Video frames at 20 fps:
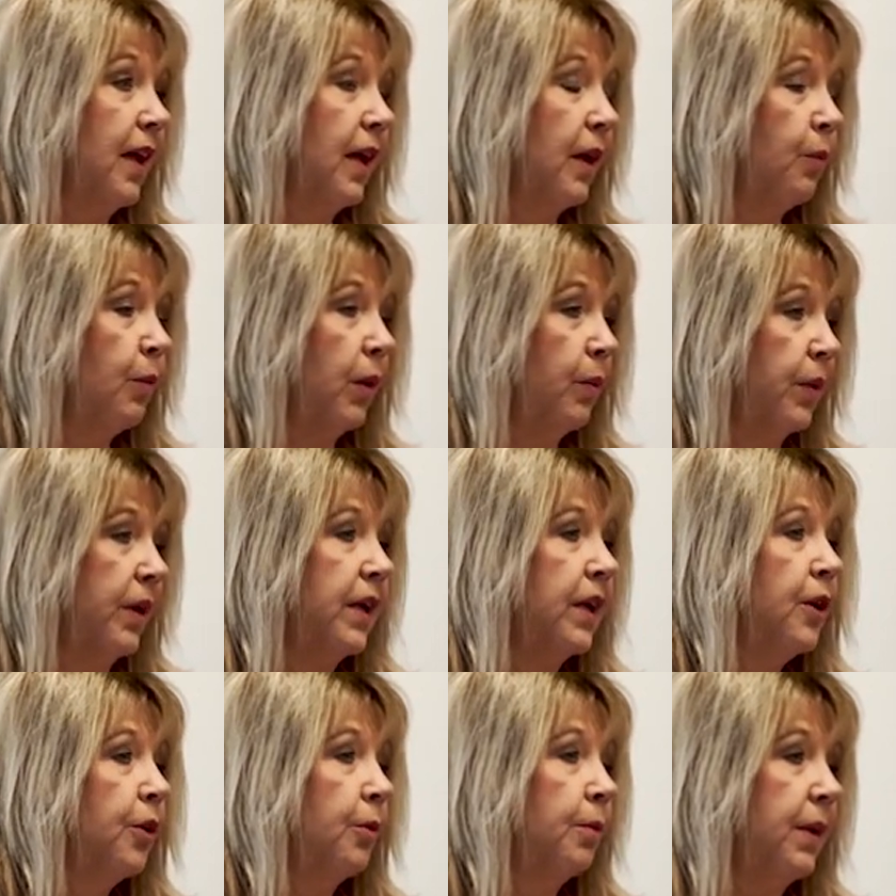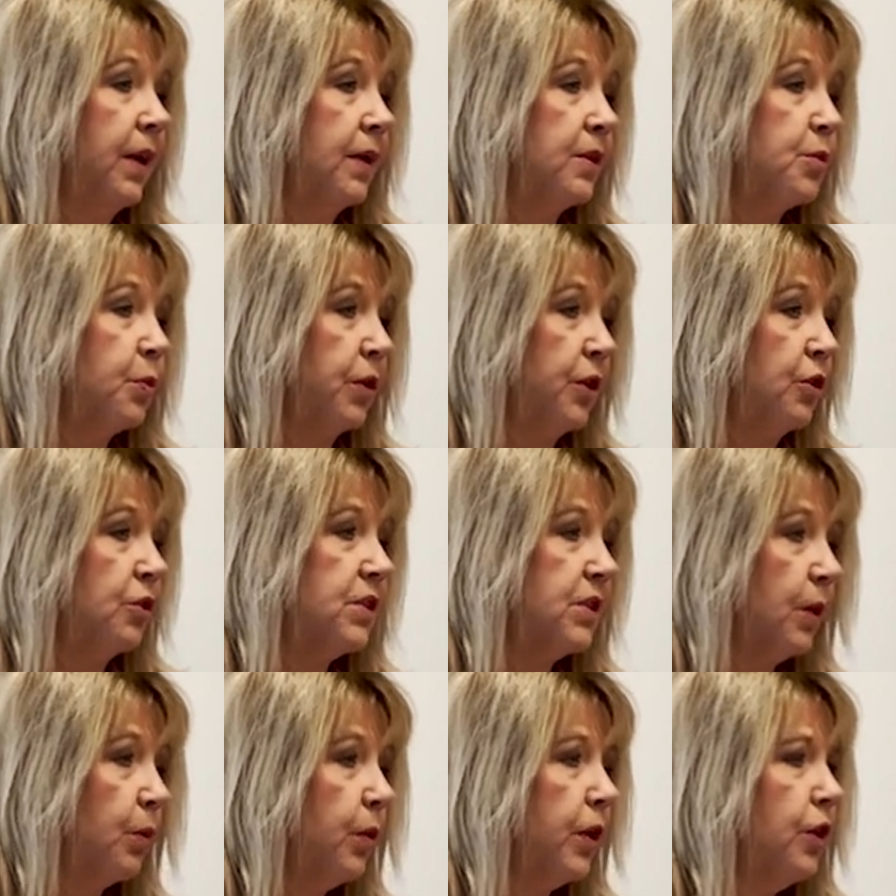And what would kill me is when you'd
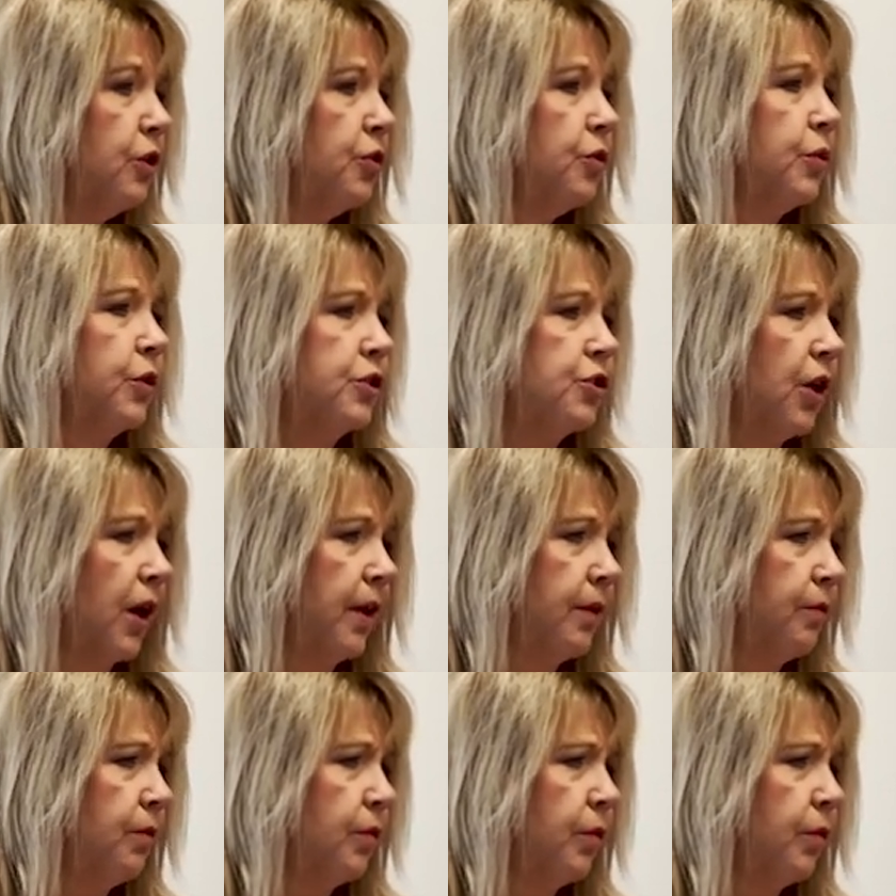say, "What are you doing, John?